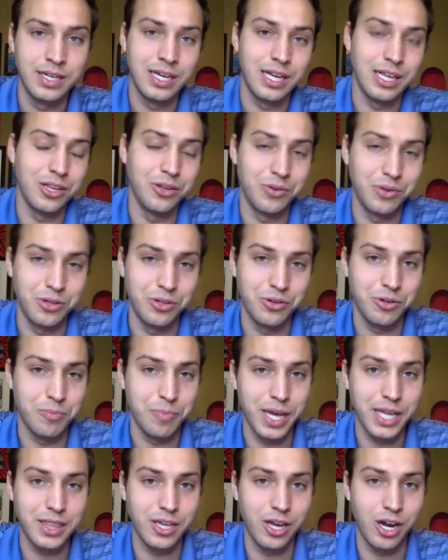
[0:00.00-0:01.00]
You, you can
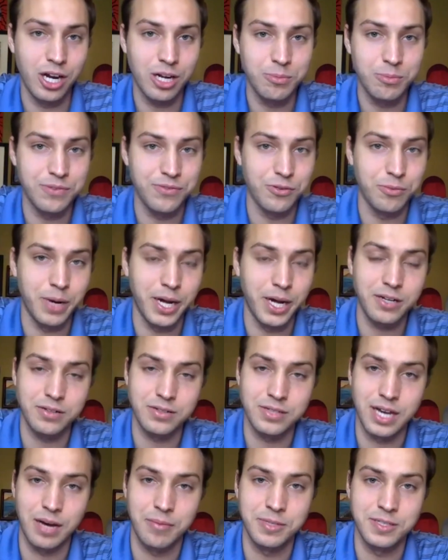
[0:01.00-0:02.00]
make the argument for Michael
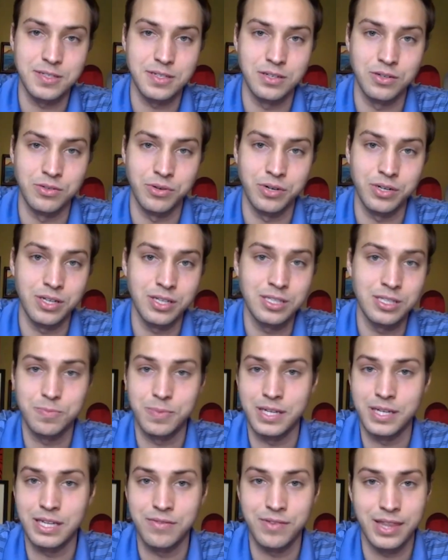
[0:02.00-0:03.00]
Thomas in New Orleans,
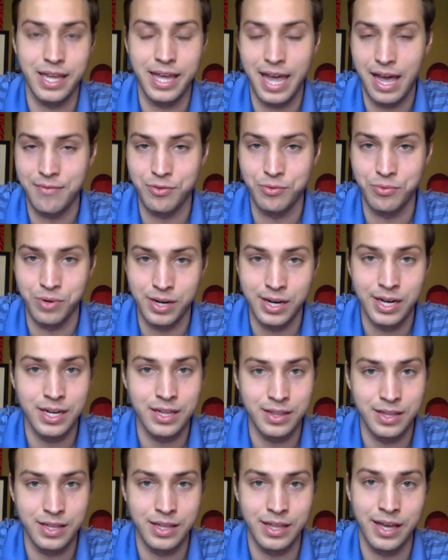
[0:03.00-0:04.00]
but even they haven't won
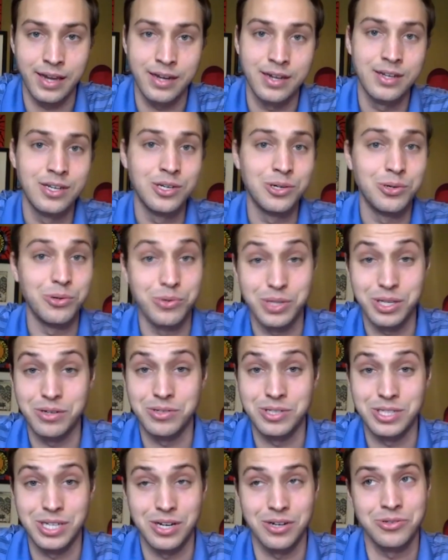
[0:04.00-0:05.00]
anything yet. Julio
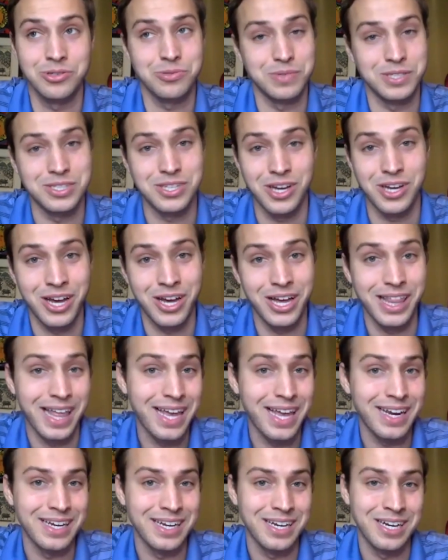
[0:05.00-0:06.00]
Jones, we saw how that
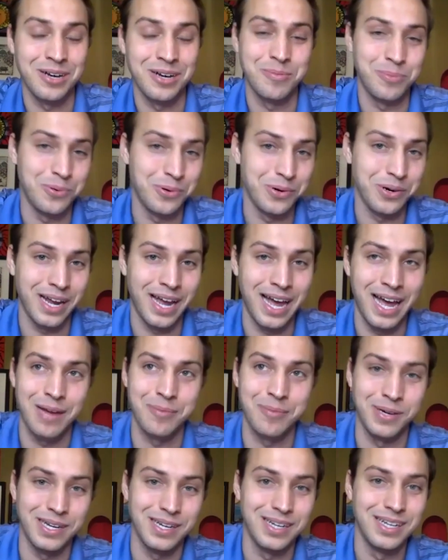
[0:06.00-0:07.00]
ended up, poor guy.
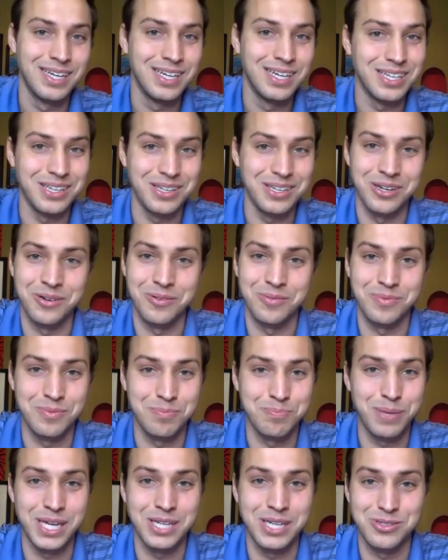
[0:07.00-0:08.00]
But you know,
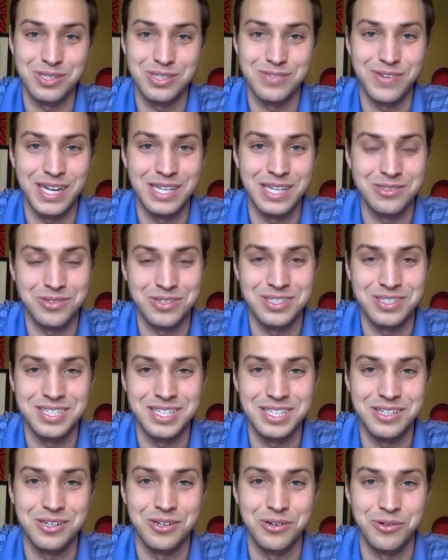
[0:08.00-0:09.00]
Patriots mm-hmm. fans will
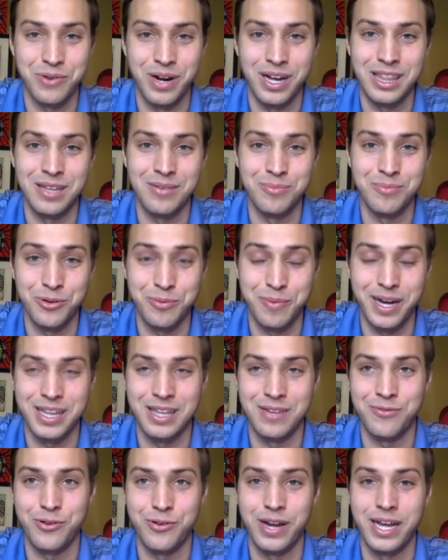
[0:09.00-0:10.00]
continue to remind remind
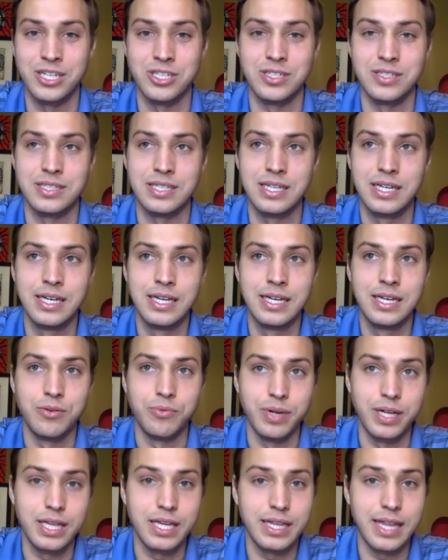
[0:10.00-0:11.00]
them for ages.
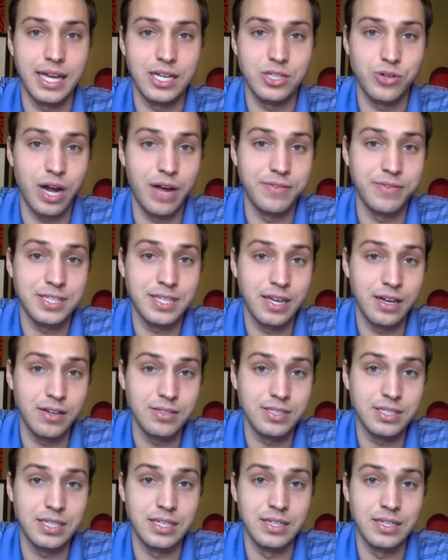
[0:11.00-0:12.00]
Really, that Travis
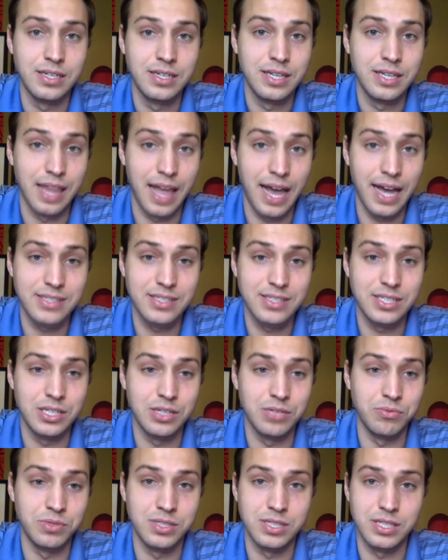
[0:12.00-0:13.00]
Kelce last year
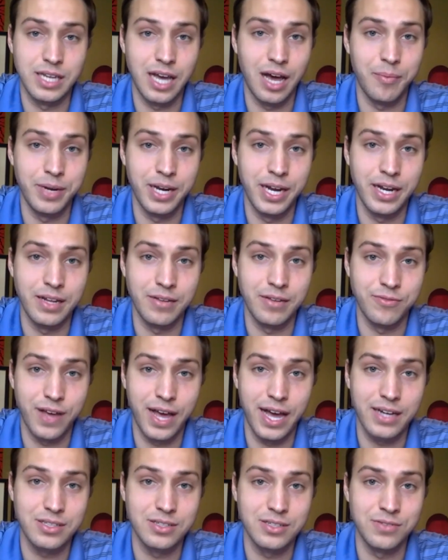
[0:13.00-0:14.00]
was the dominating
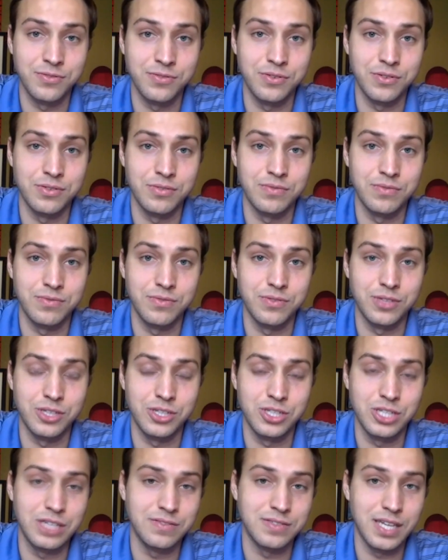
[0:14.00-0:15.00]
factor for for the
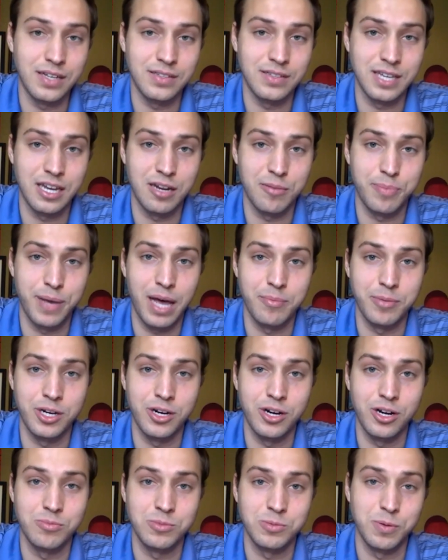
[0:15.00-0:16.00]
Chiefs outside of Pat
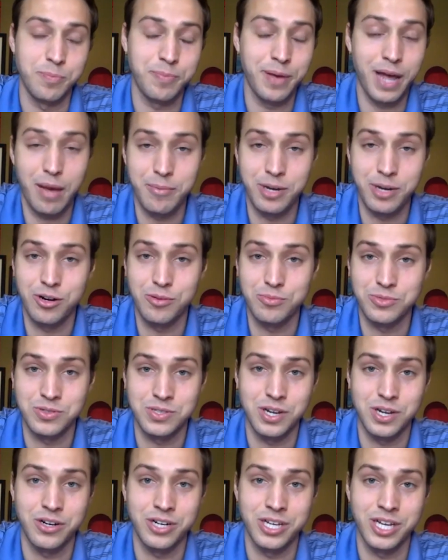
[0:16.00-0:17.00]
Mahomes. But Pat Mahomes was
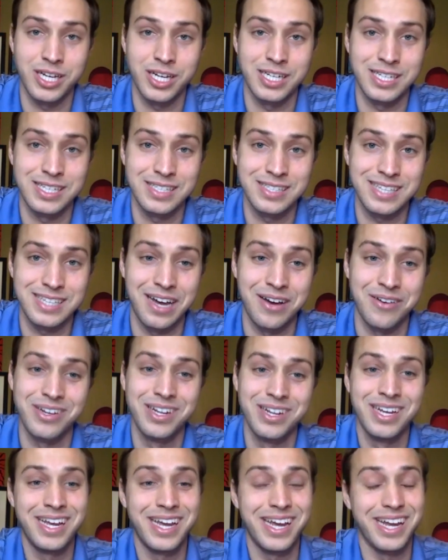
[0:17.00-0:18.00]
already on a discount,
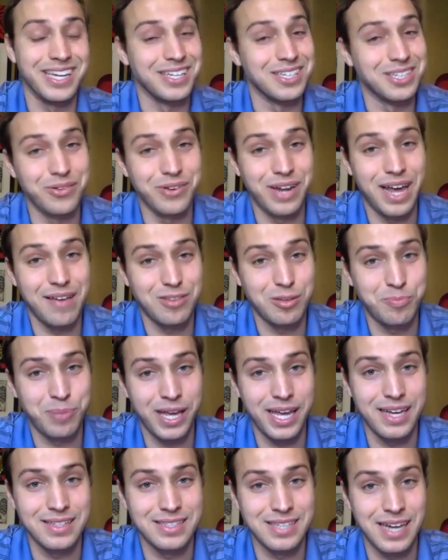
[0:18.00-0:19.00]
and you don't have to pay
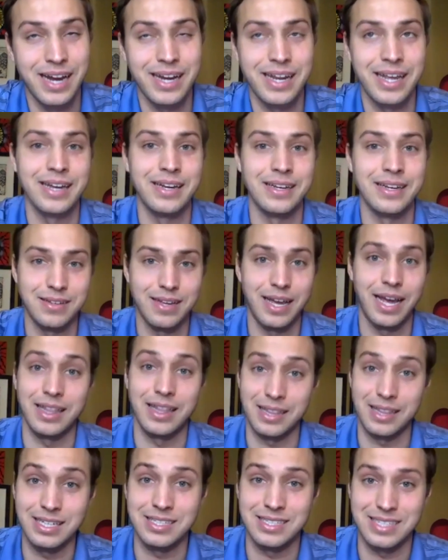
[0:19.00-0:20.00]
a tight end at
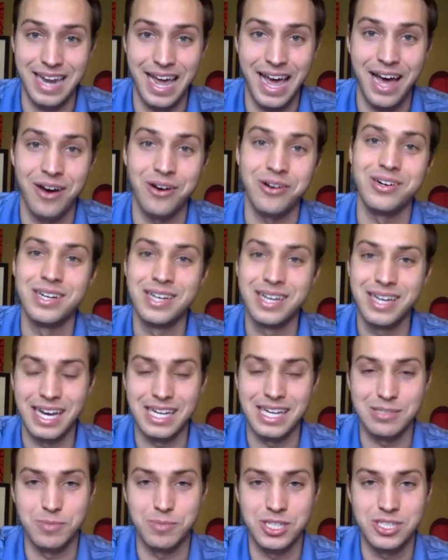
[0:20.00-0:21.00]
least now
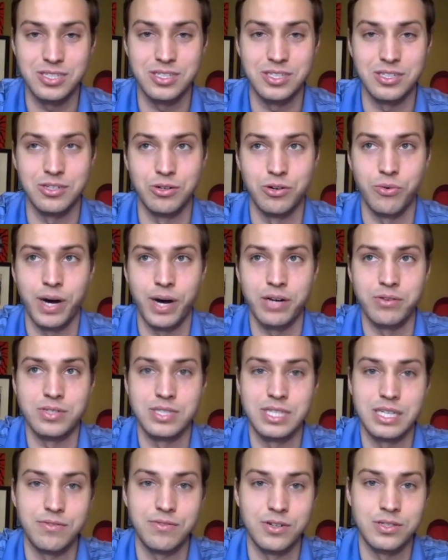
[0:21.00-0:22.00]
as much as you do a wide
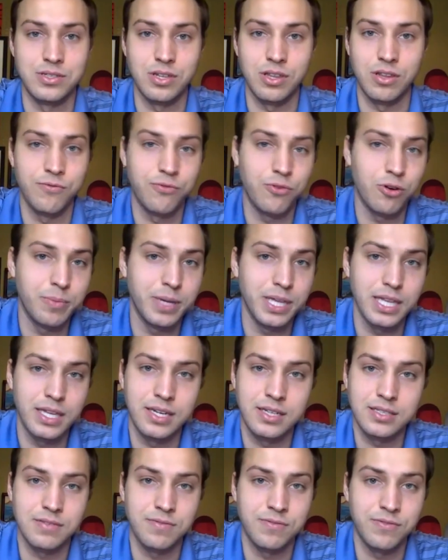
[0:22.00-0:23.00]
receiver. So the formula
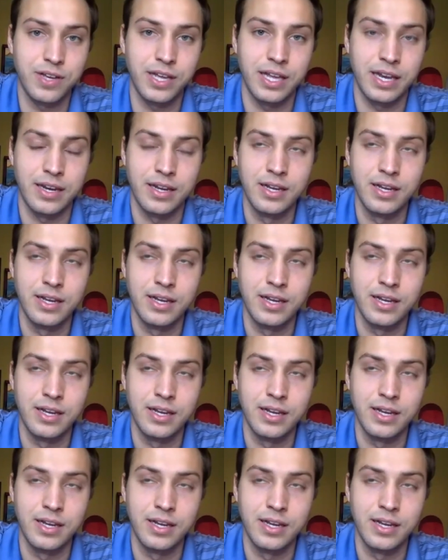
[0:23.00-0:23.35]
doesn't fit.